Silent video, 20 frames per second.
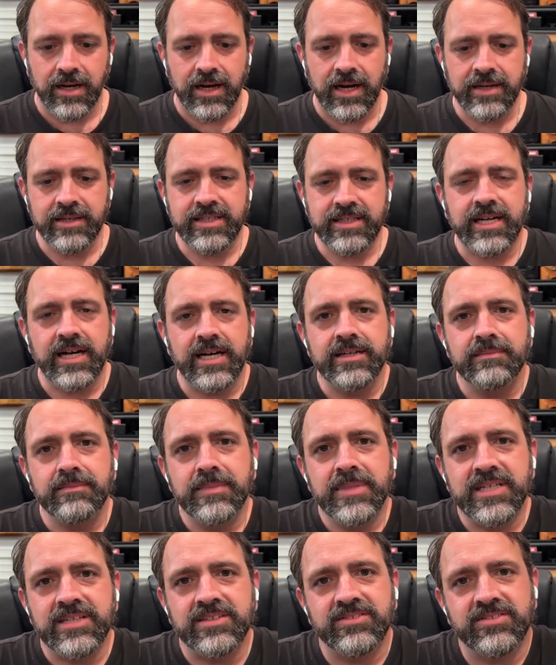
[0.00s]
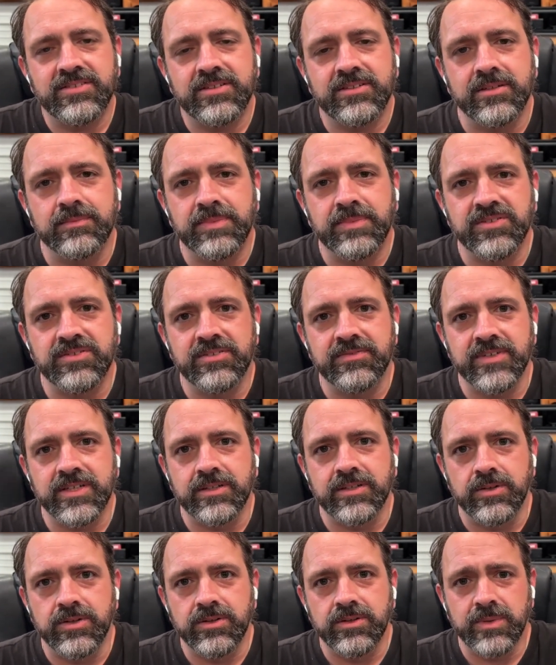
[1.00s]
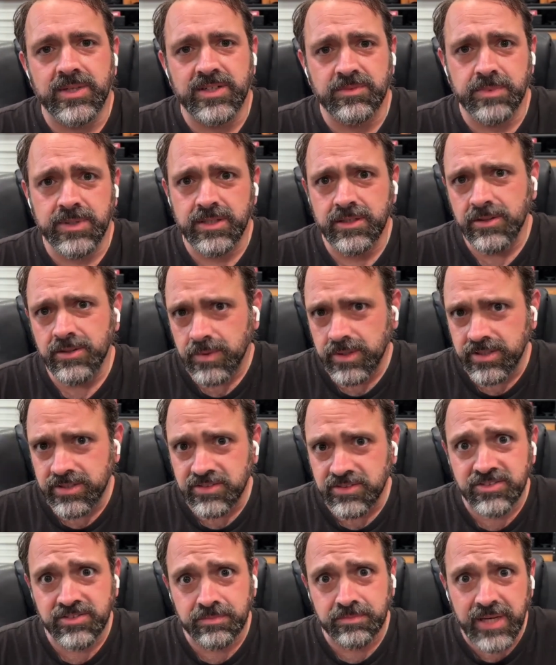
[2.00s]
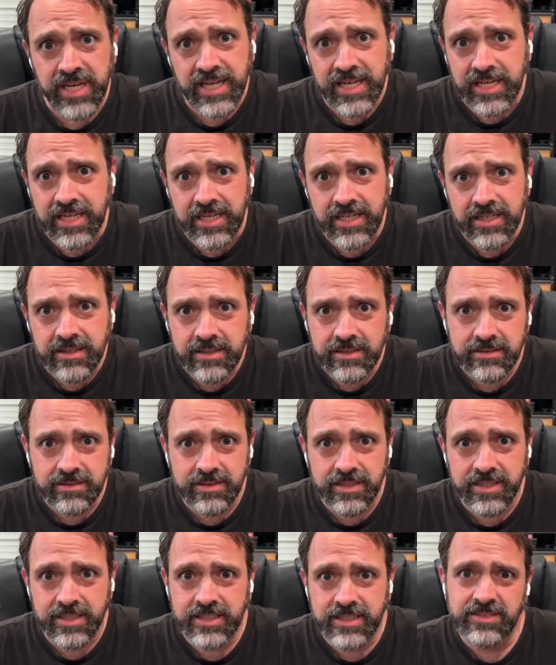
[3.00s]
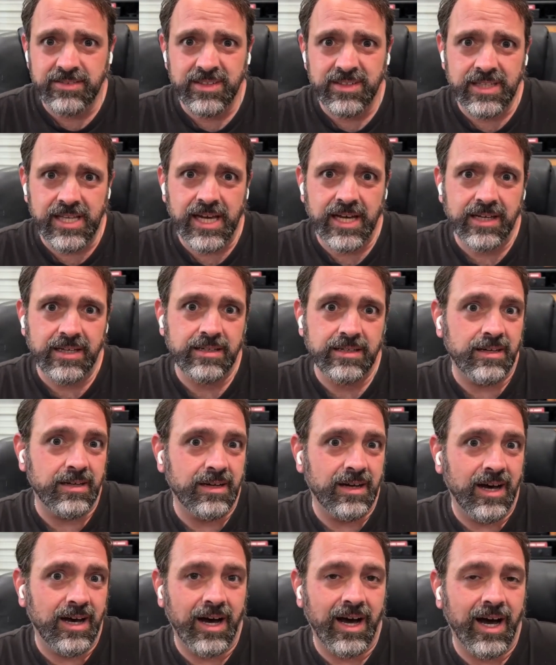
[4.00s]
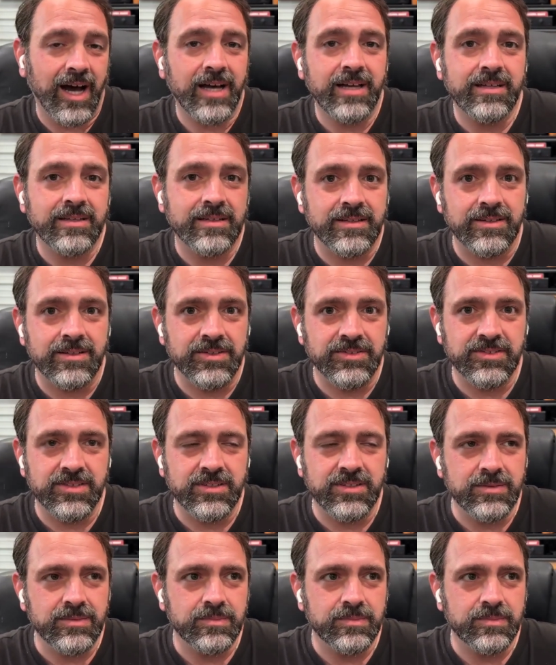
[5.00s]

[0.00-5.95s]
I kind of miss the Pacific Northwest, but you were in Spain. Like, isn't that hot also?